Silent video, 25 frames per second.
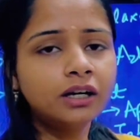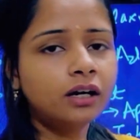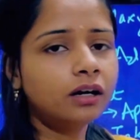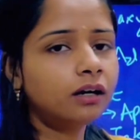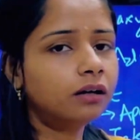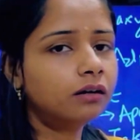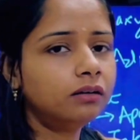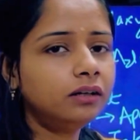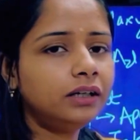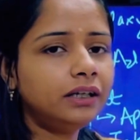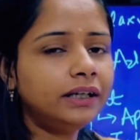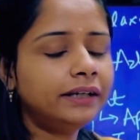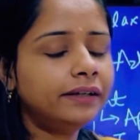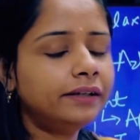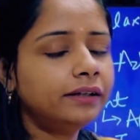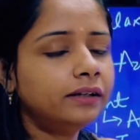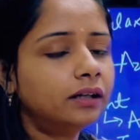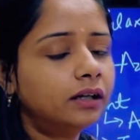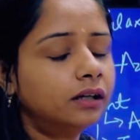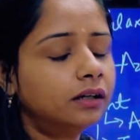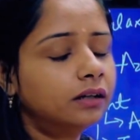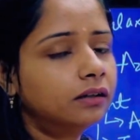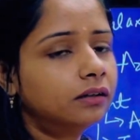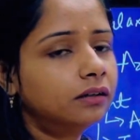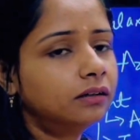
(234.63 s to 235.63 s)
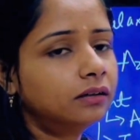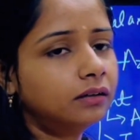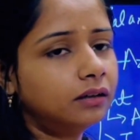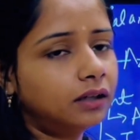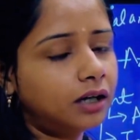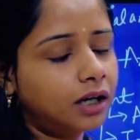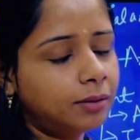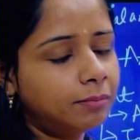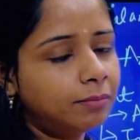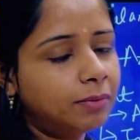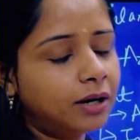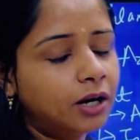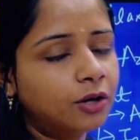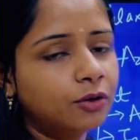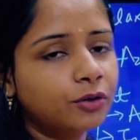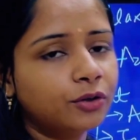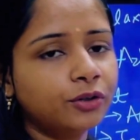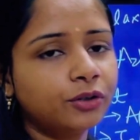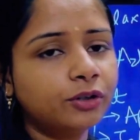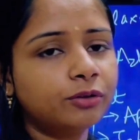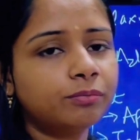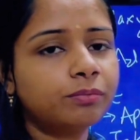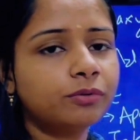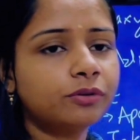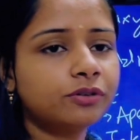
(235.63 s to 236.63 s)
Only about
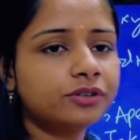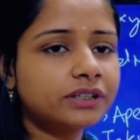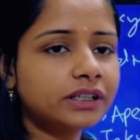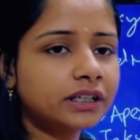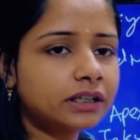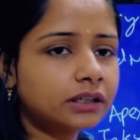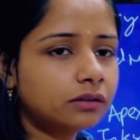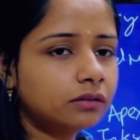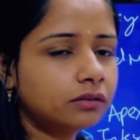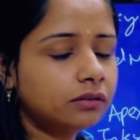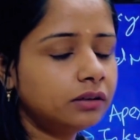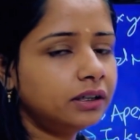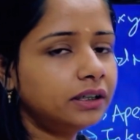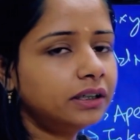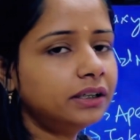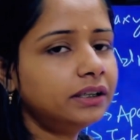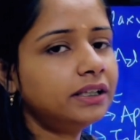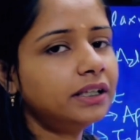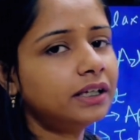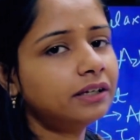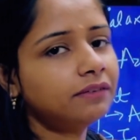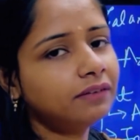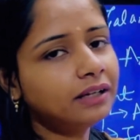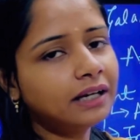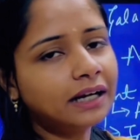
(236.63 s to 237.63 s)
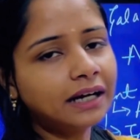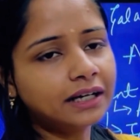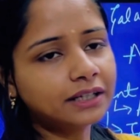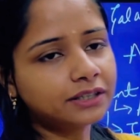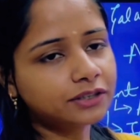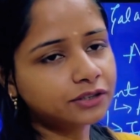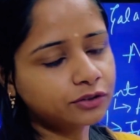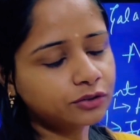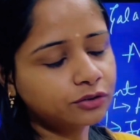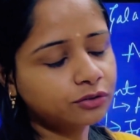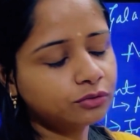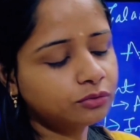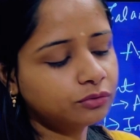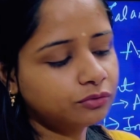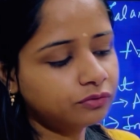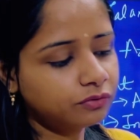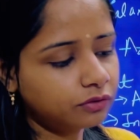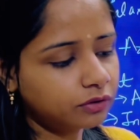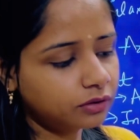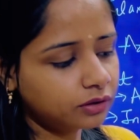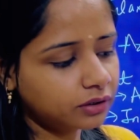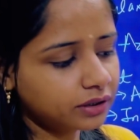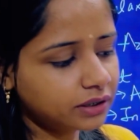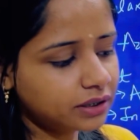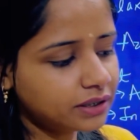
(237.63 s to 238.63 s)
your project only they will ask you
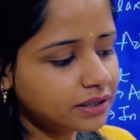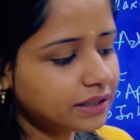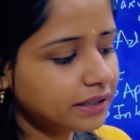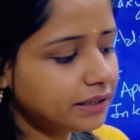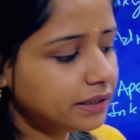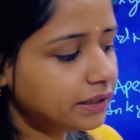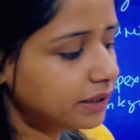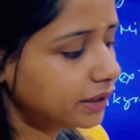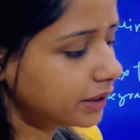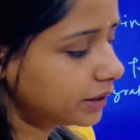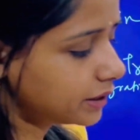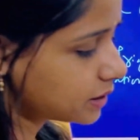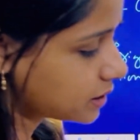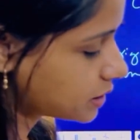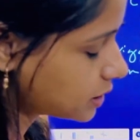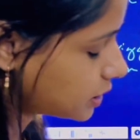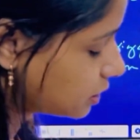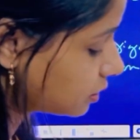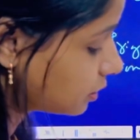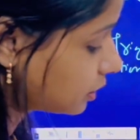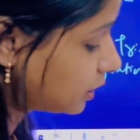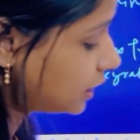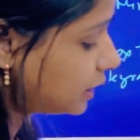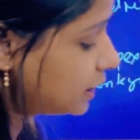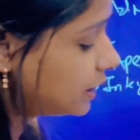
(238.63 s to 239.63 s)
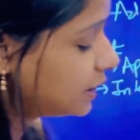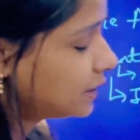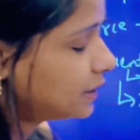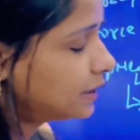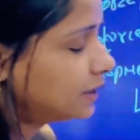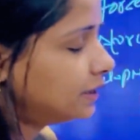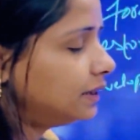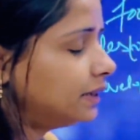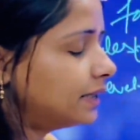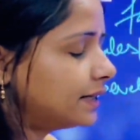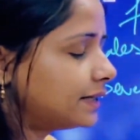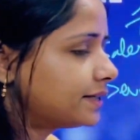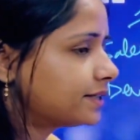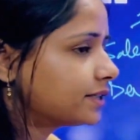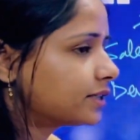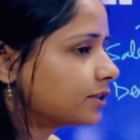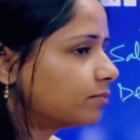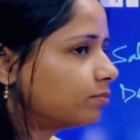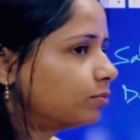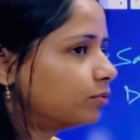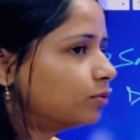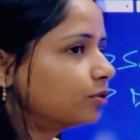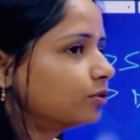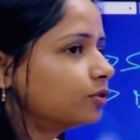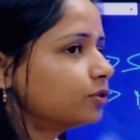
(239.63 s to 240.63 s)
for this integration. Okay, let's
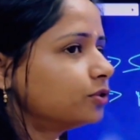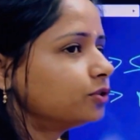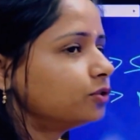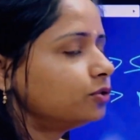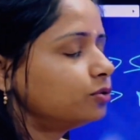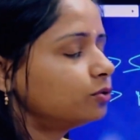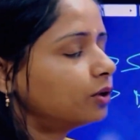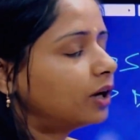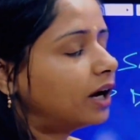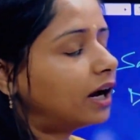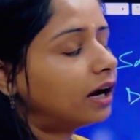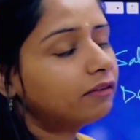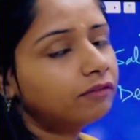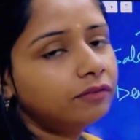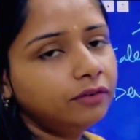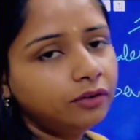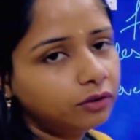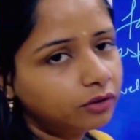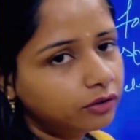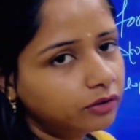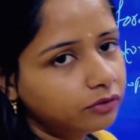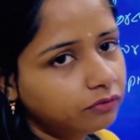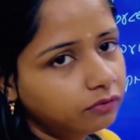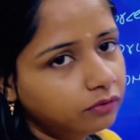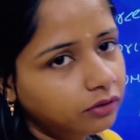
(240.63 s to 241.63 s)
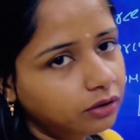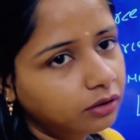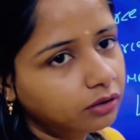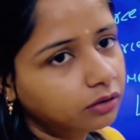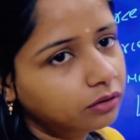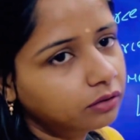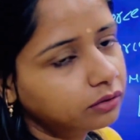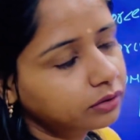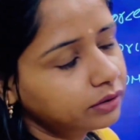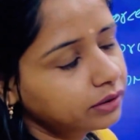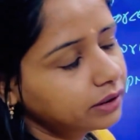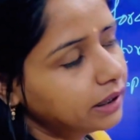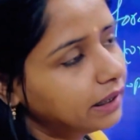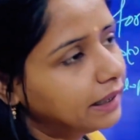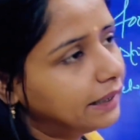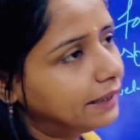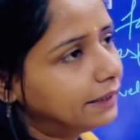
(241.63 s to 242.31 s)
suppose you have not worked on the